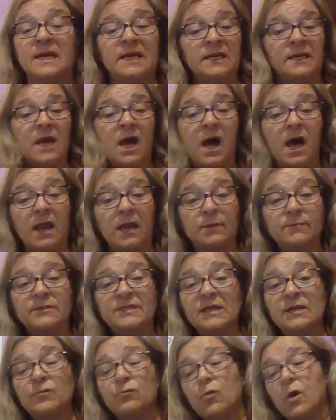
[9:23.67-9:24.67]
in
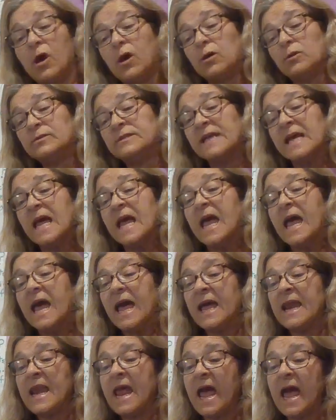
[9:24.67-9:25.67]
columns and rows,
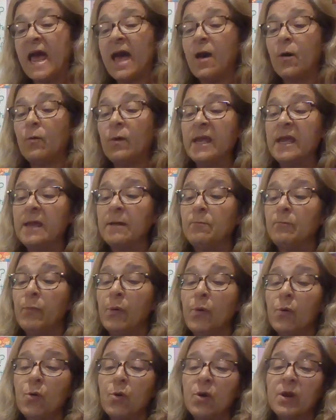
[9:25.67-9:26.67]
and how
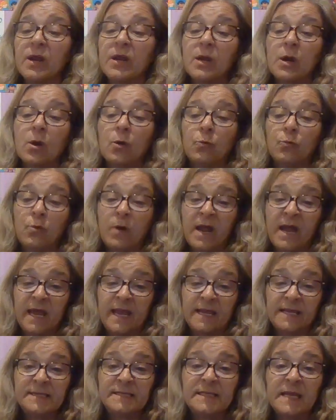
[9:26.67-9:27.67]
important
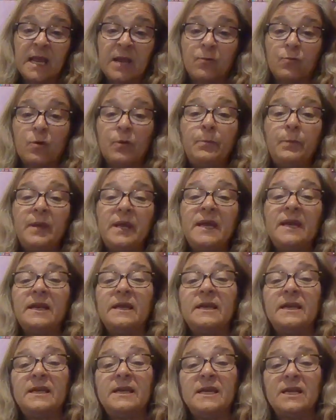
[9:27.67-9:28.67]
arrays and
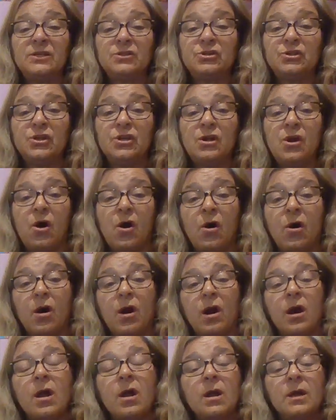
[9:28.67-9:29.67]
repeated addition
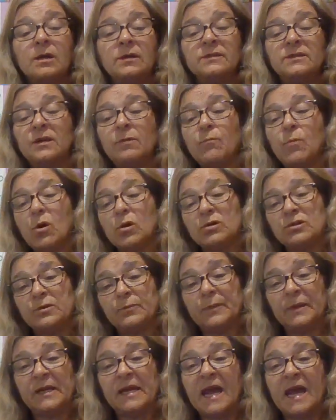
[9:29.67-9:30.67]
are to
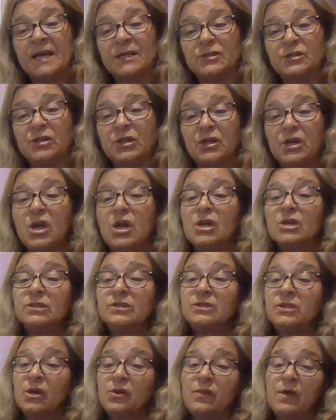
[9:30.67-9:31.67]
multiplication,
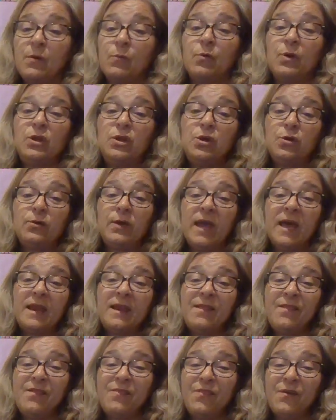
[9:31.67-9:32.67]
so that when you get
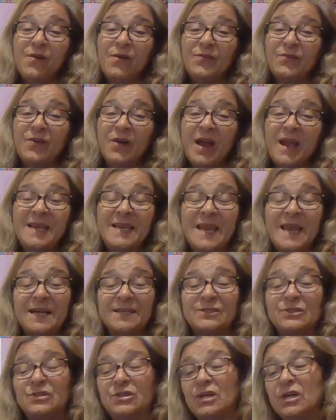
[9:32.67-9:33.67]
in the 3rd grade
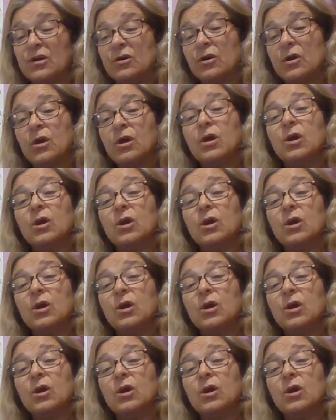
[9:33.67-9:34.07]
next year,